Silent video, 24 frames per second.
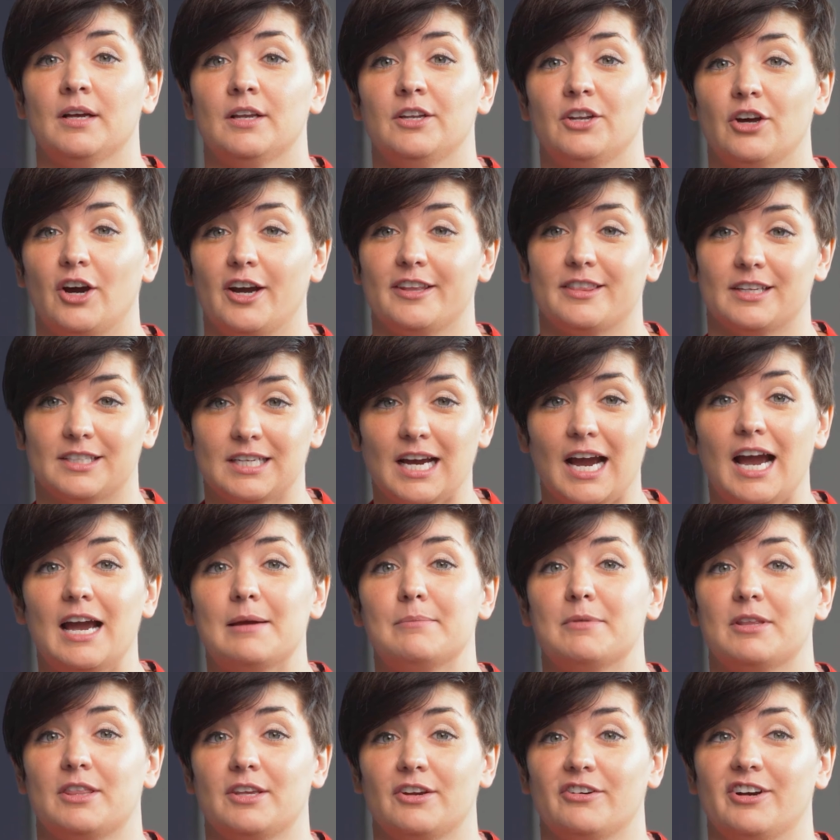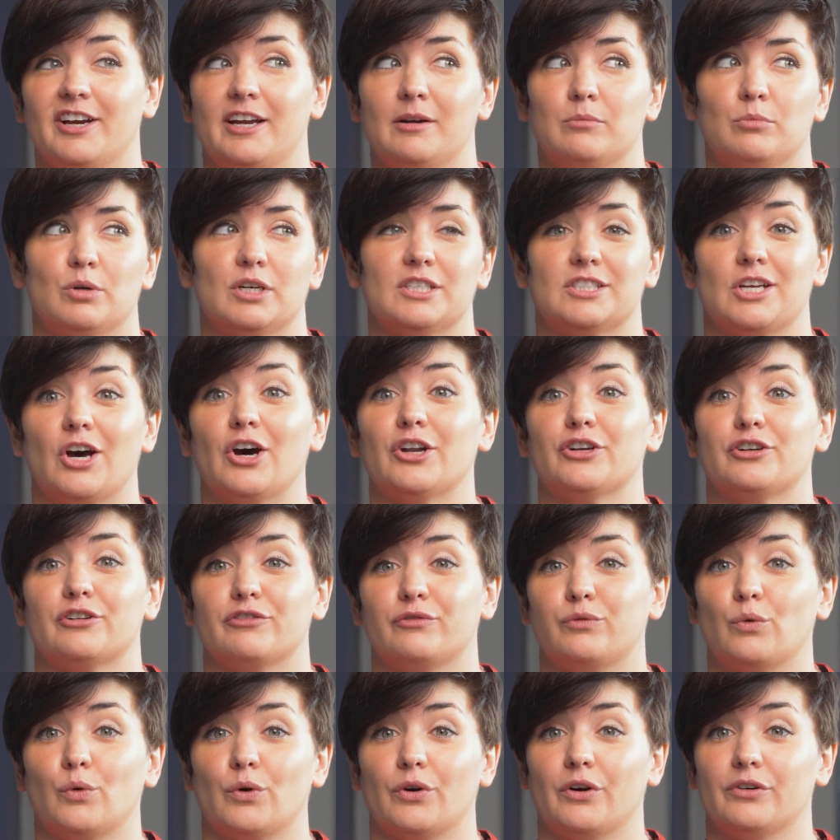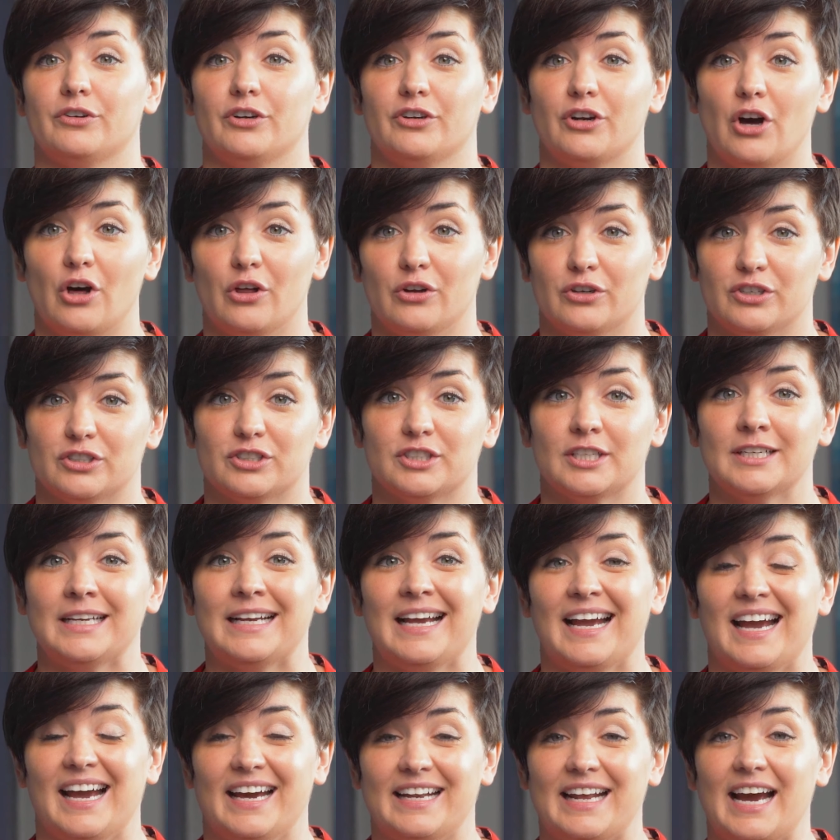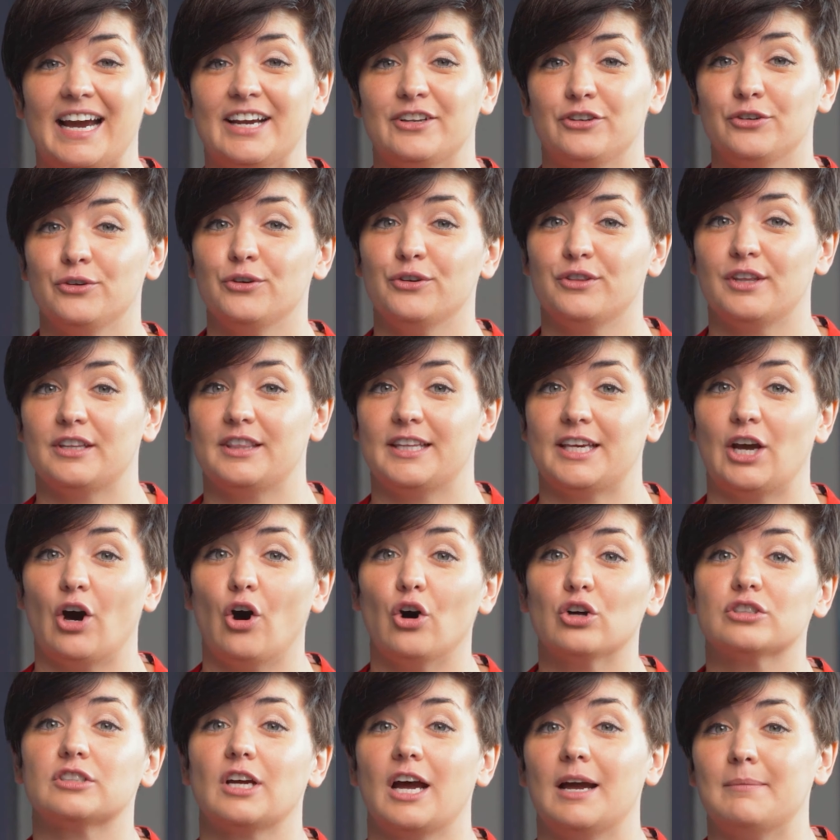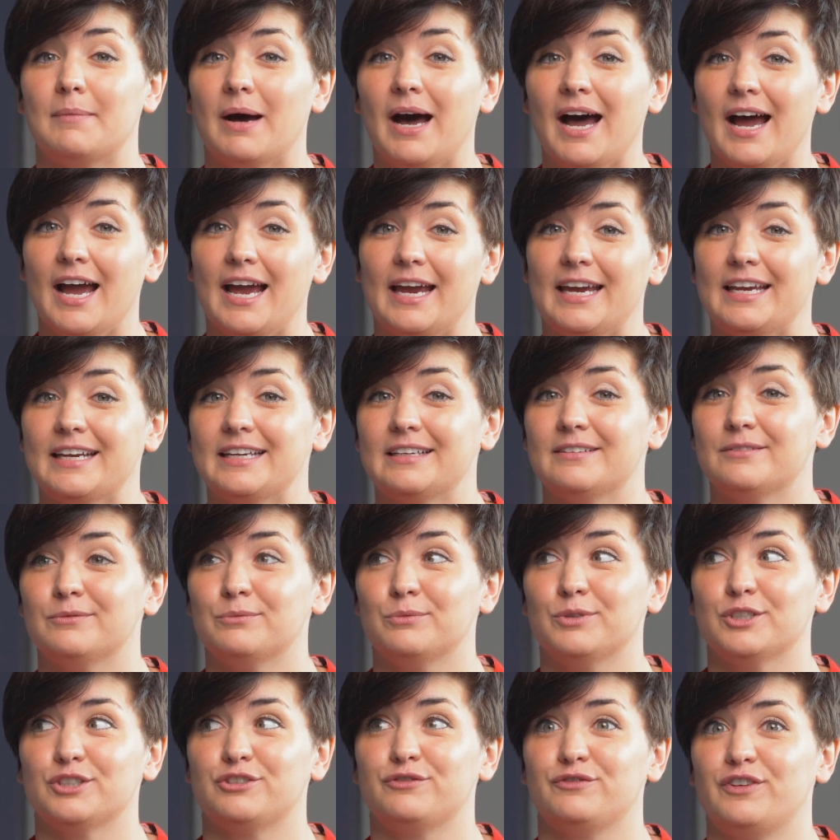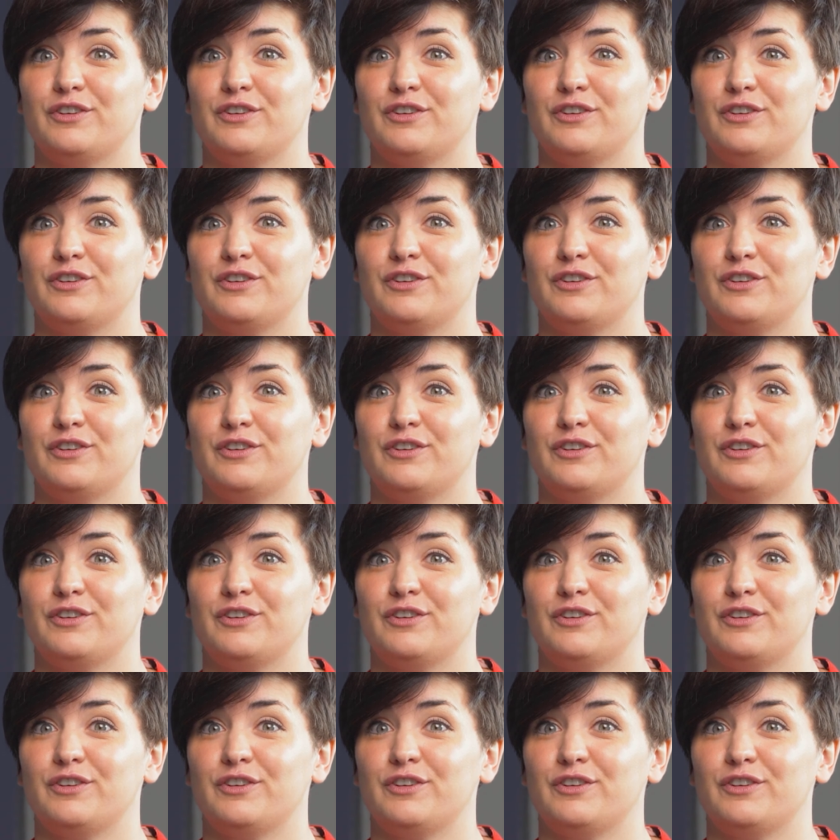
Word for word: Now at the time, Ethereum was under $400 and I knew that the all-time high was